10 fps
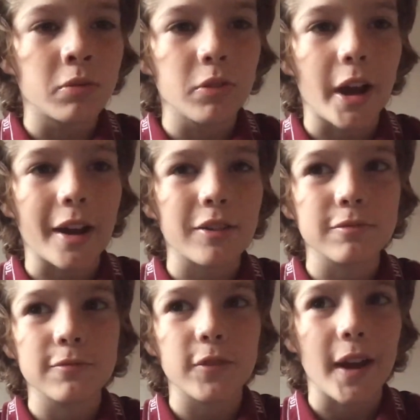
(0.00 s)
like
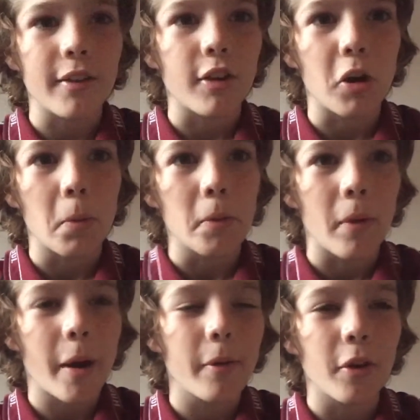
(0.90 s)
favorite hobby
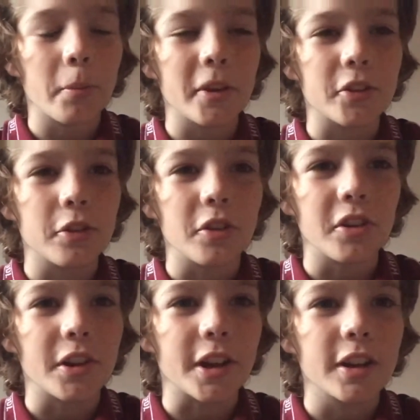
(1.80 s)
might not be
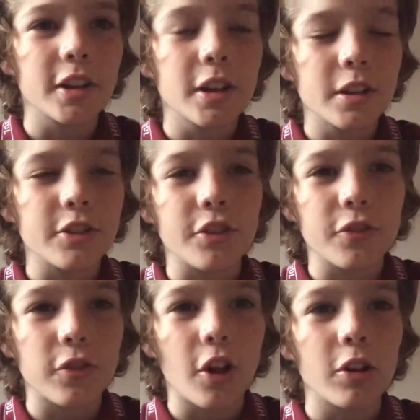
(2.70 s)
scootering. Just
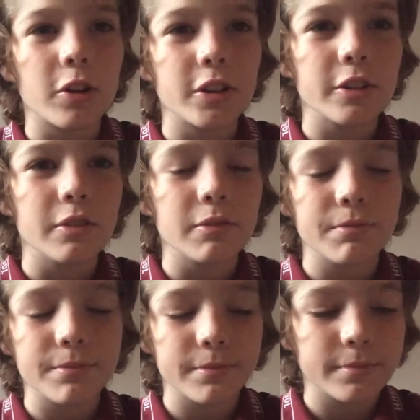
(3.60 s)
follow it.
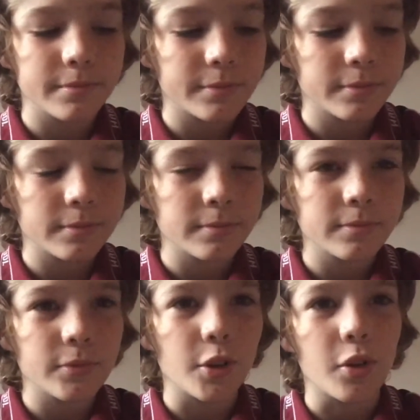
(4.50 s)

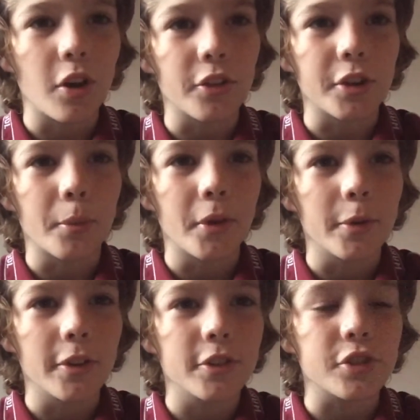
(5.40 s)
You'll go somewhere
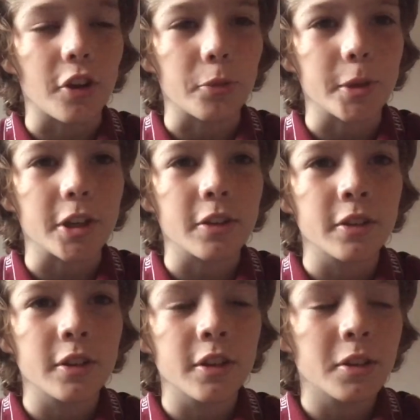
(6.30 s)
with it, trust me.
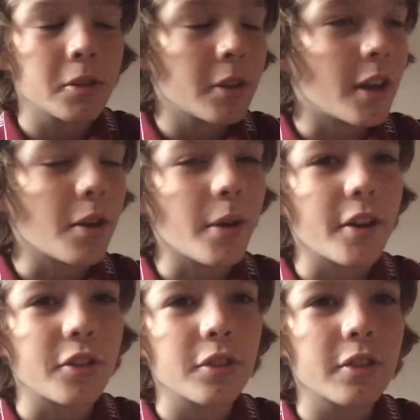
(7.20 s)

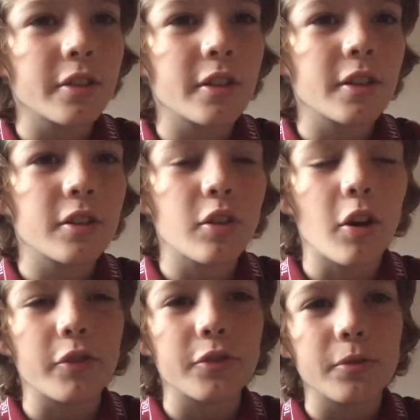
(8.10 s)
Anyways,
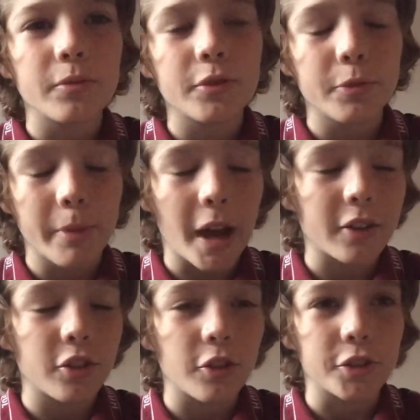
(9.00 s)
off.
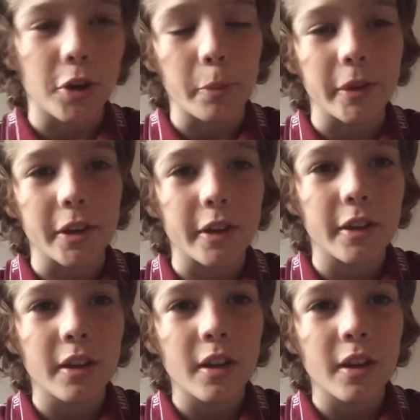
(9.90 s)
Back to the topic.